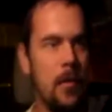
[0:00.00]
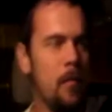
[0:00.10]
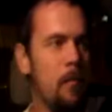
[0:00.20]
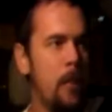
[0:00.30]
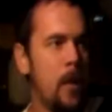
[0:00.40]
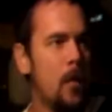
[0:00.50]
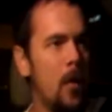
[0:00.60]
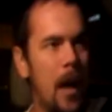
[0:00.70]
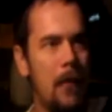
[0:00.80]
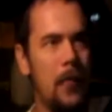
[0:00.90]
They're bitter
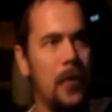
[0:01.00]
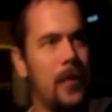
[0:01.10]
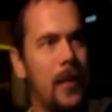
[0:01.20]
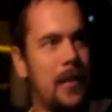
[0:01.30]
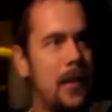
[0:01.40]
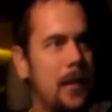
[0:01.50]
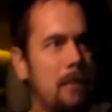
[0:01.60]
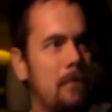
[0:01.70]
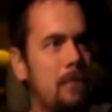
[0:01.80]
rivals. Like they